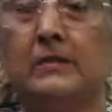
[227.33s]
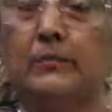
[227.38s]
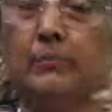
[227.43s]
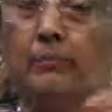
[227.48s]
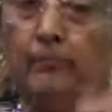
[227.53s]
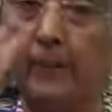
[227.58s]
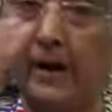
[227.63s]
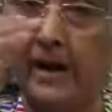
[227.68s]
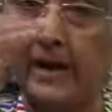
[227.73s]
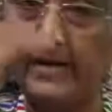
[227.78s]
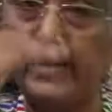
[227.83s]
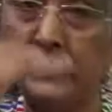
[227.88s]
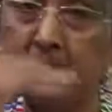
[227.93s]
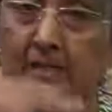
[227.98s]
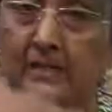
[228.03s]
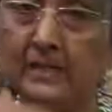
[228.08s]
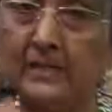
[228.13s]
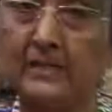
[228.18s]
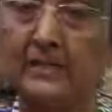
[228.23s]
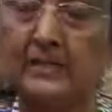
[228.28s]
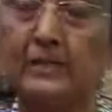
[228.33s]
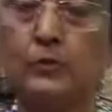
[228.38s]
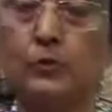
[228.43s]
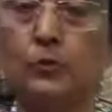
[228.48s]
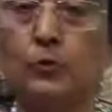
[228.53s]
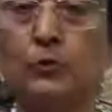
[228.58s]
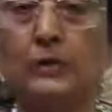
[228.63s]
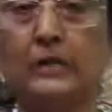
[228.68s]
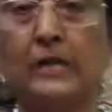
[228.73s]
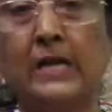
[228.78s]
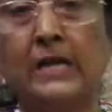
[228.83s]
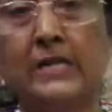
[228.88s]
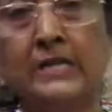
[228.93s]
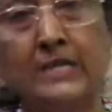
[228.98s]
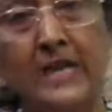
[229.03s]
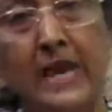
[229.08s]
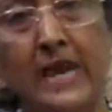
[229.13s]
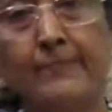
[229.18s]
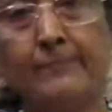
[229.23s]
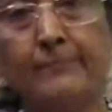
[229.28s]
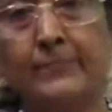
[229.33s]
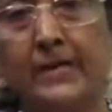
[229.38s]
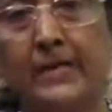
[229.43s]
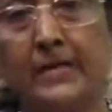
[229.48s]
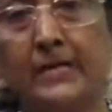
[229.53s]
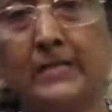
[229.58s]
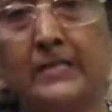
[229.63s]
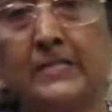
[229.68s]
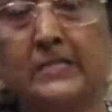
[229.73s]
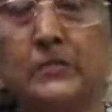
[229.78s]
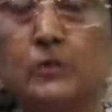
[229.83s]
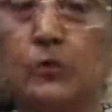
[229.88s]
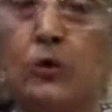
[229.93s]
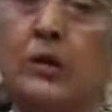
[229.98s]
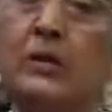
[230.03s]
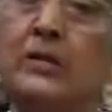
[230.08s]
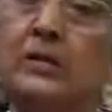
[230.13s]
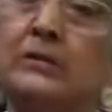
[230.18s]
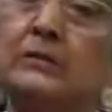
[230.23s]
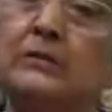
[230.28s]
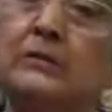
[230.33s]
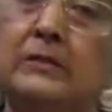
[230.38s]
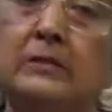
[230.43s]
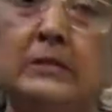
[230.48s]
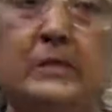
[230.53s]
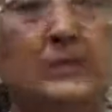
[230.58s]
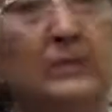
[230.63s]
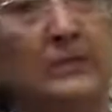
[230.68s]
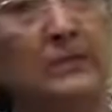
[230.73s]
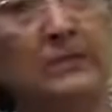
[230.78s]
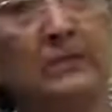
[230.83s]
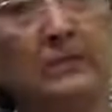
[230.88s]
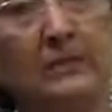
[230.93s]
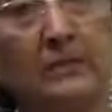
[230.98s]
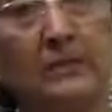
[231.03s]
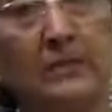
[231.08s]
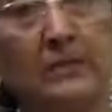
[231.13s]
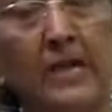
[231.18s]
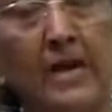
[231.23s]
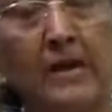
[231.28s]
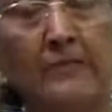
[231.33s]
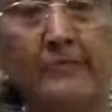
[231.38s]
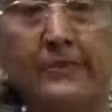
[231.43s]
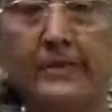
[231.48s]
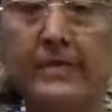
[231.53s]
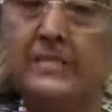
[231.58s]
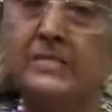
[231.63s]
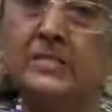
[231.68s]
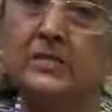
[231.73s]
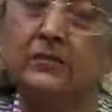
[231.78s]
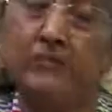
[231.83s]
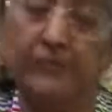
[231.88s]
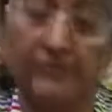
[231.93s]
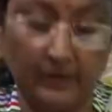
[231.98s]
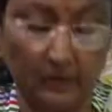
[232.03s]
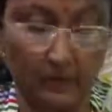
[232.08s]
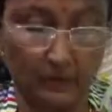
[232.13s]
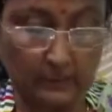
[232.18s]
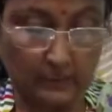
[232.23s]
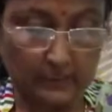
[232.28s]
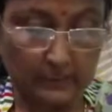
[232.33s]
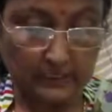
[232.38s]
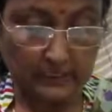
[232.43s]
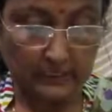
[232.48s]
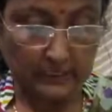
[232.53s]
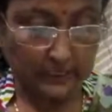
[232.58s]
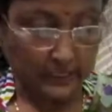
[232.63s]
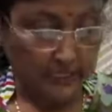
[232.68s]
by total time taken is called average velocity.